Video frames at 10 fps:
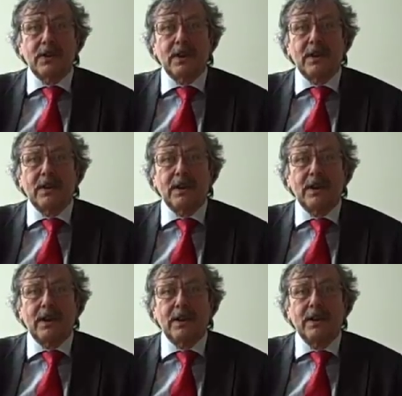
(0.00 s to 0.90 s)
there
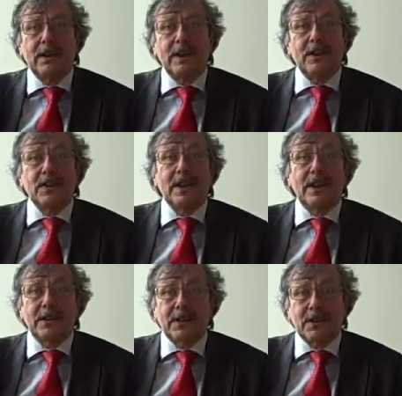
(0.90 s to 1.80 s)
are
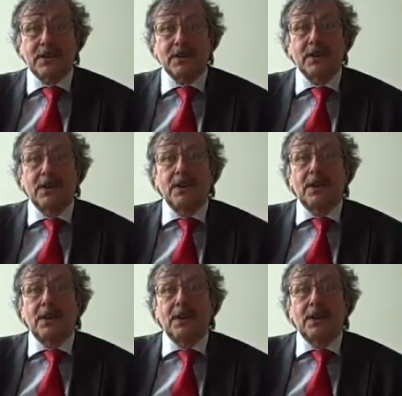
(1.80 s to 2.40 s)
tasks